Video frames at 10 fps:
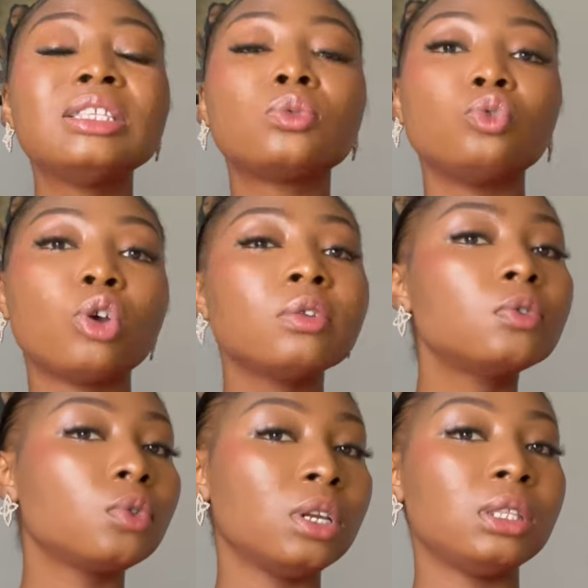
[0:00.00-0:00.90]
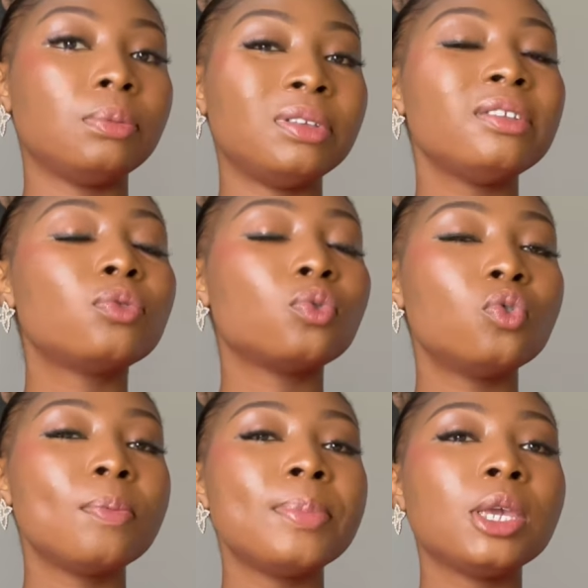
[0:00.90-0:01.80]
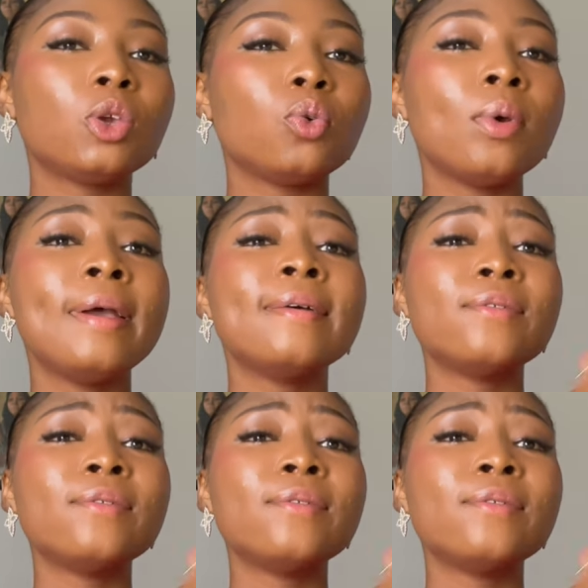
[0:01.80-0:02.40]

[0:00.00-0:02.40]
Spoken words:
It will just tone it a bit. It will not make you